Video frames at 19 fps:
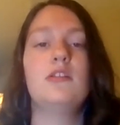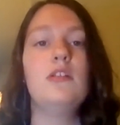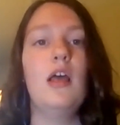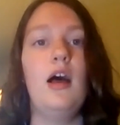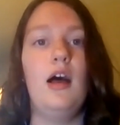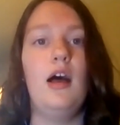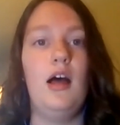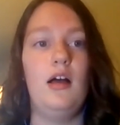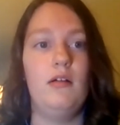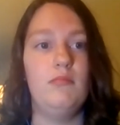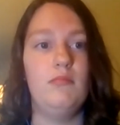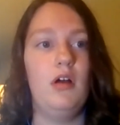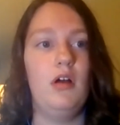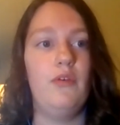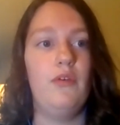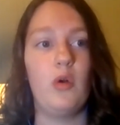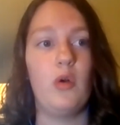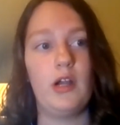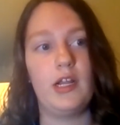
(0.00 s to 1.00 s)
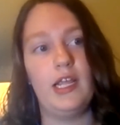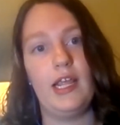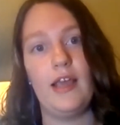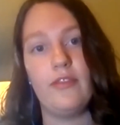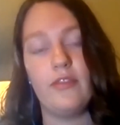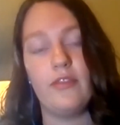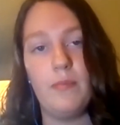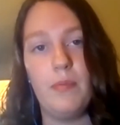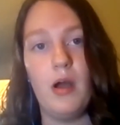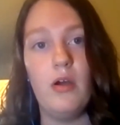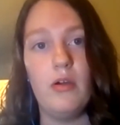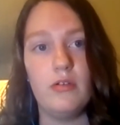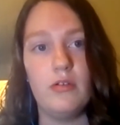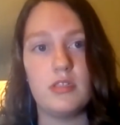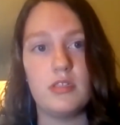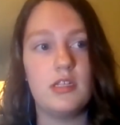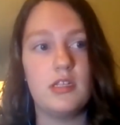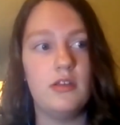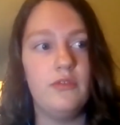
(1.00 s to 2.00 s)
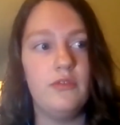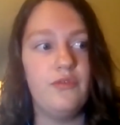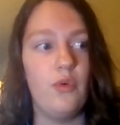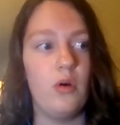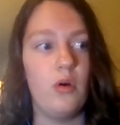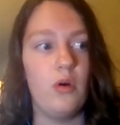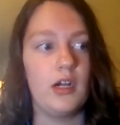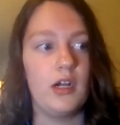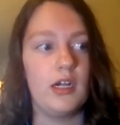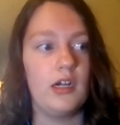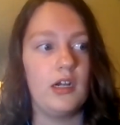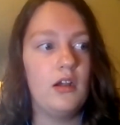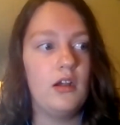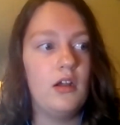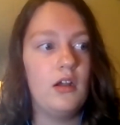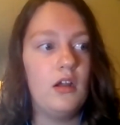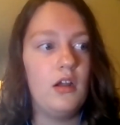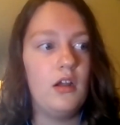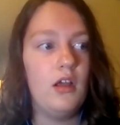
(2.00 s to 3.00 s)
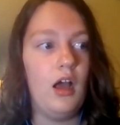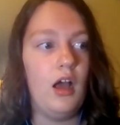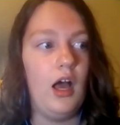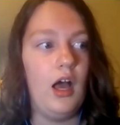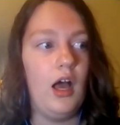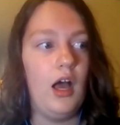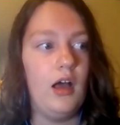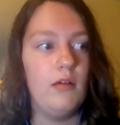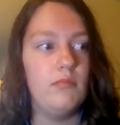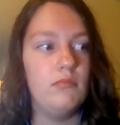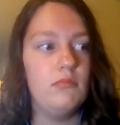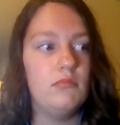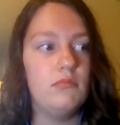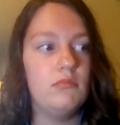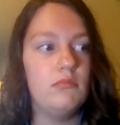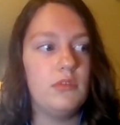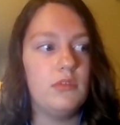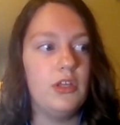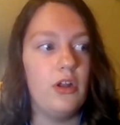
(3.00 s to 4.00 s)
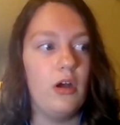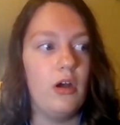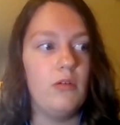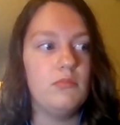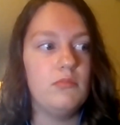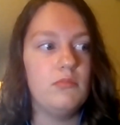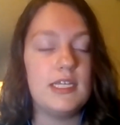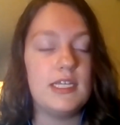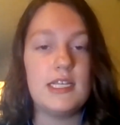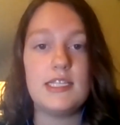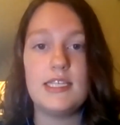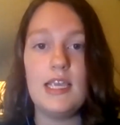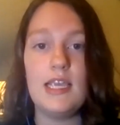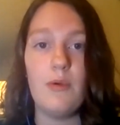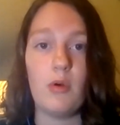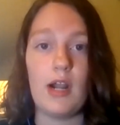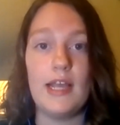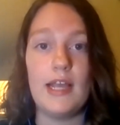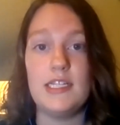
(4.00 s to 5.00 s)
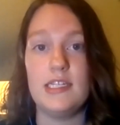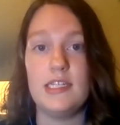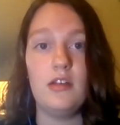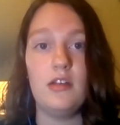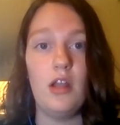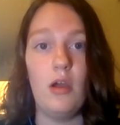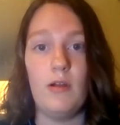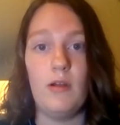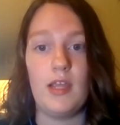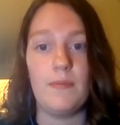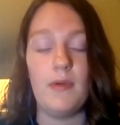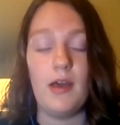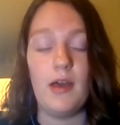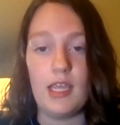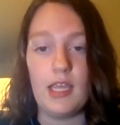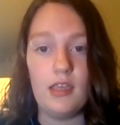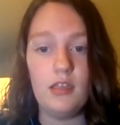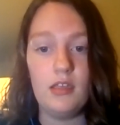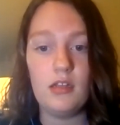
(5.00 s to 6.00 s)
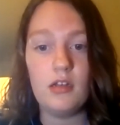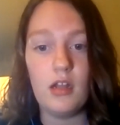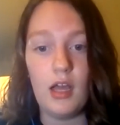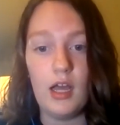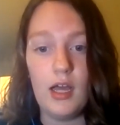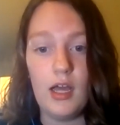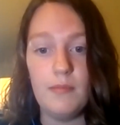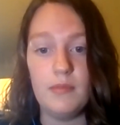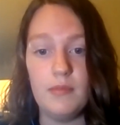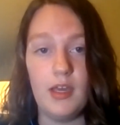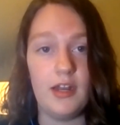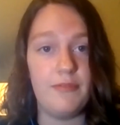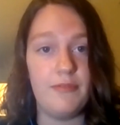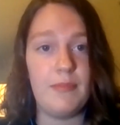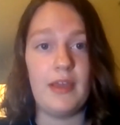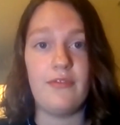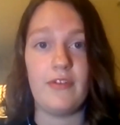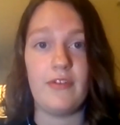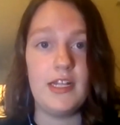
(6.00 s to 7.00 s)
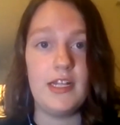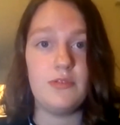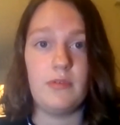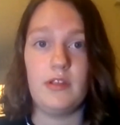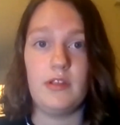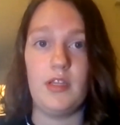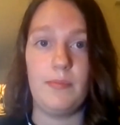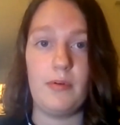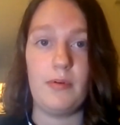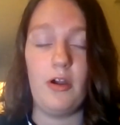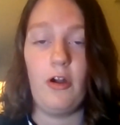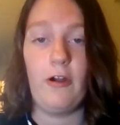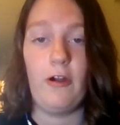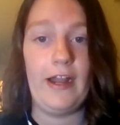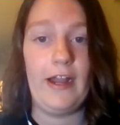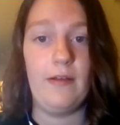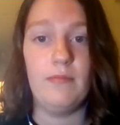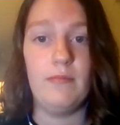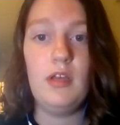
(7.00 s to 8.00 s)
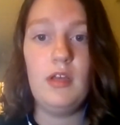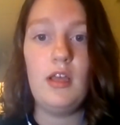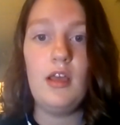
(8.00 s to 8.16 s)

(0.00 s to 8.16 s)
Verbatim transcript: um, of working at the Post for um, you know, DC, where I didn't know anybody. Um, none of my friends were in the program.